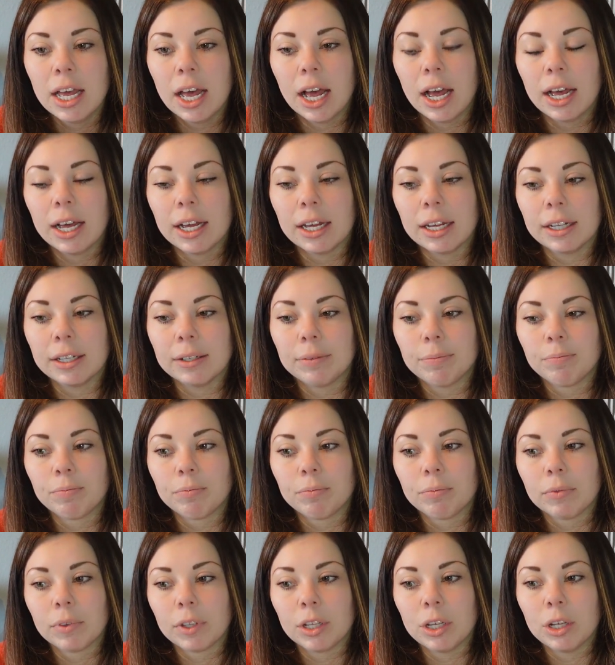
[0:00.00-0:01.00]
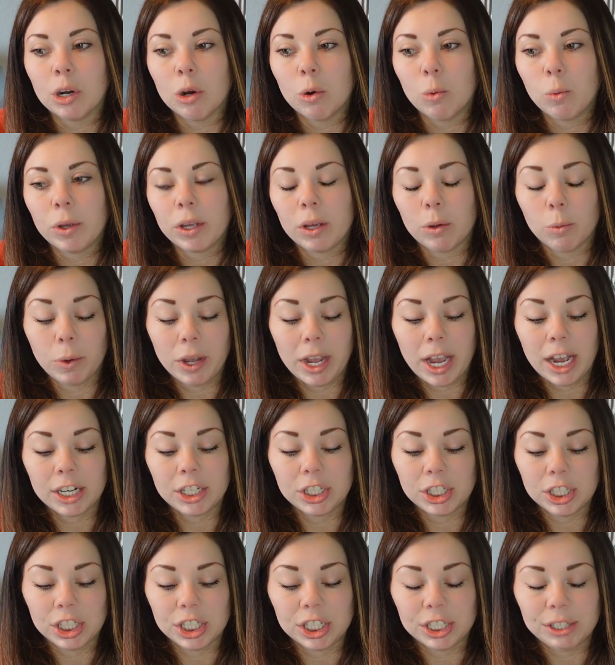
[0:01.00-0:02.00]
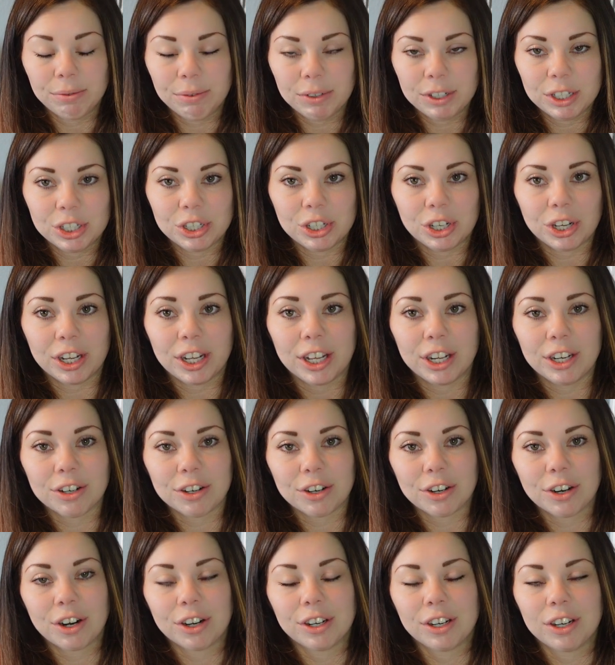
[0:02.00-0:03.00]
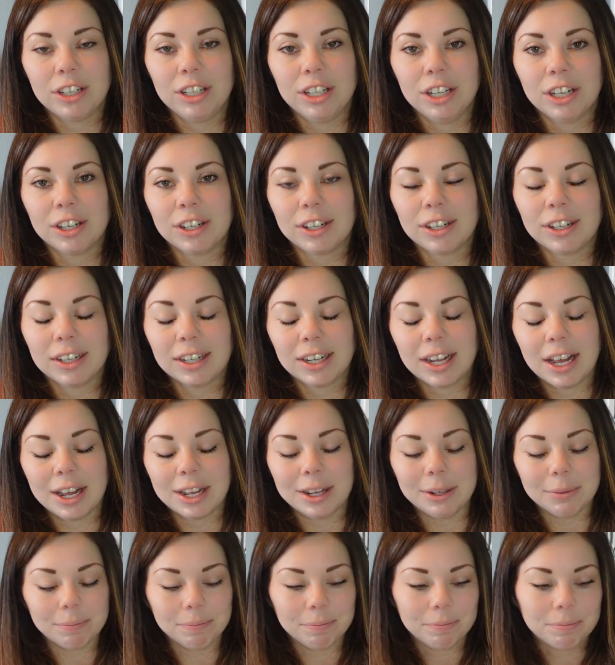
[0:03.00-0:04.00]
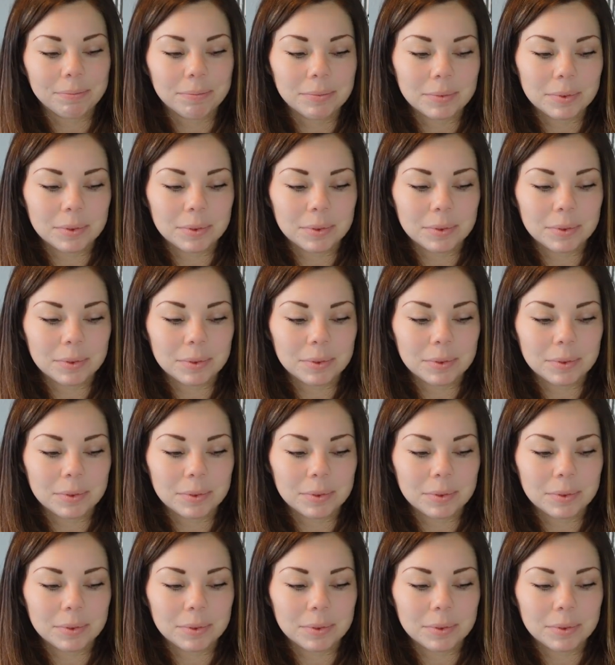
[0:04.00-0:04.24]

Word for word: uh, you know, we, we actually just finished our kindergarten year um,